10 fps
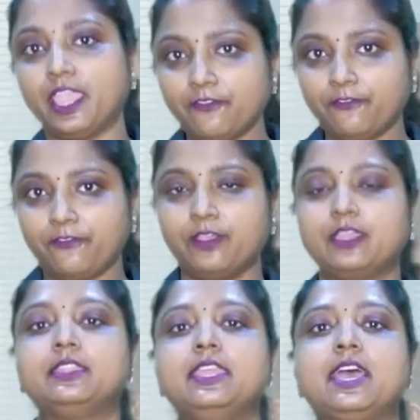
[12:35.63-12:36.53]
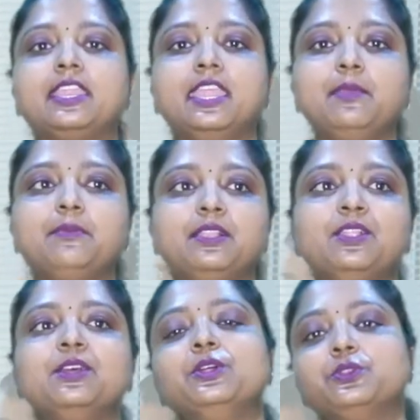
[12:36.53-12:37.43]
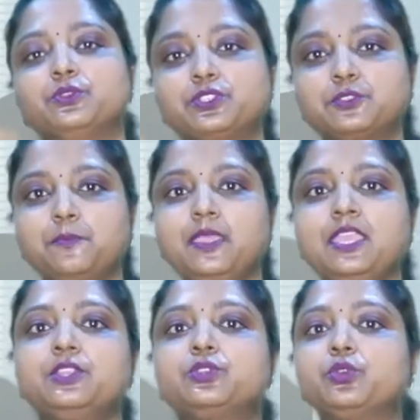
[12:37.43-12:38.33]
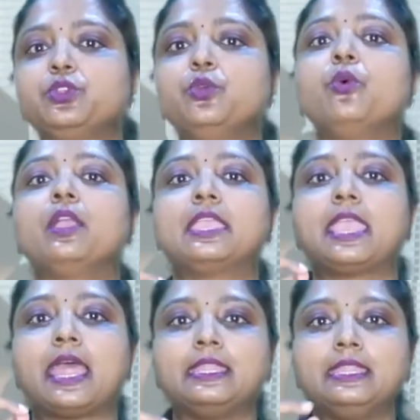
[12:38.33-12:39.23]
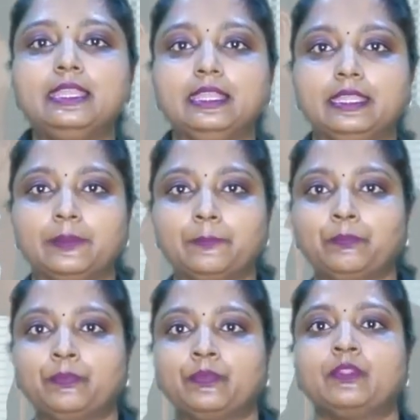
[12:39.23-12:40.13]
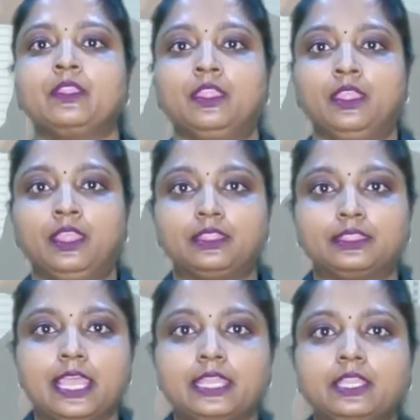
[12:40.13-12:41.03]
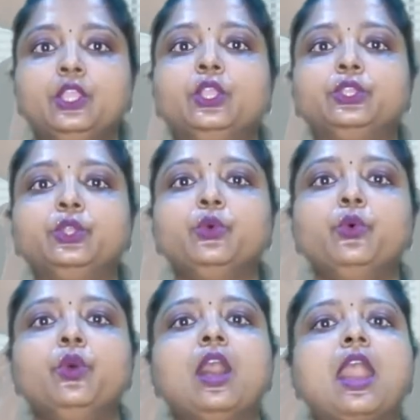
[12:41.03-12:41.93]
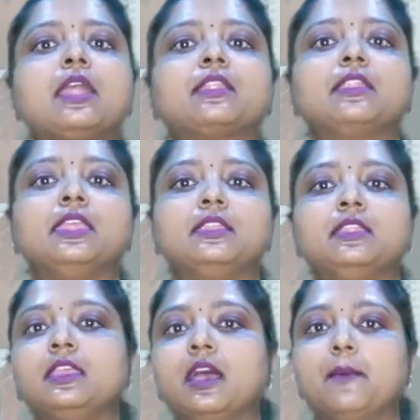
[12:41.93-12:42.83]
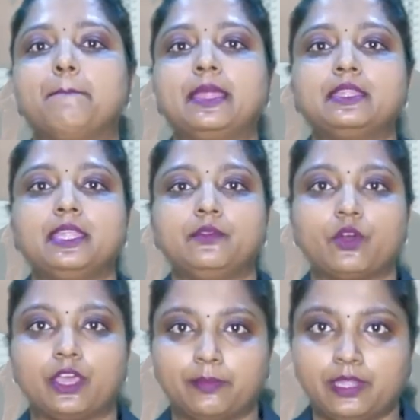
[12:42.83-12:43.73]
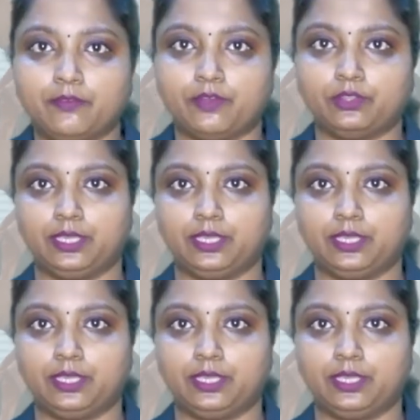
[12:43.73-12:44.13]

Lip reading: if they are able to speak to you candidly. Then you are creating a better environment for